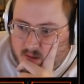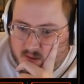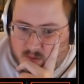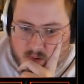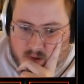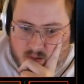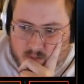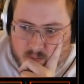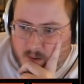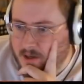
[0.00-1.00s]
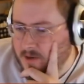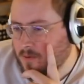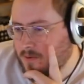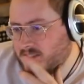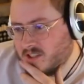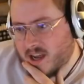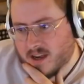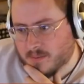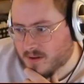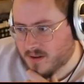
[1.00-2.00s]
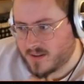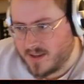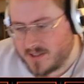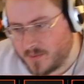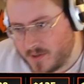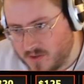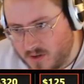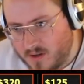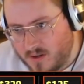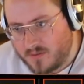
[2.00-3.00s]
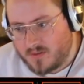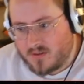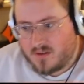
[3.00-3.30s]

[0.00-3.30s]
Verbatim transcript: Ace, queen. Probably going to fold ace, jack, but I think ace, queen is good enough.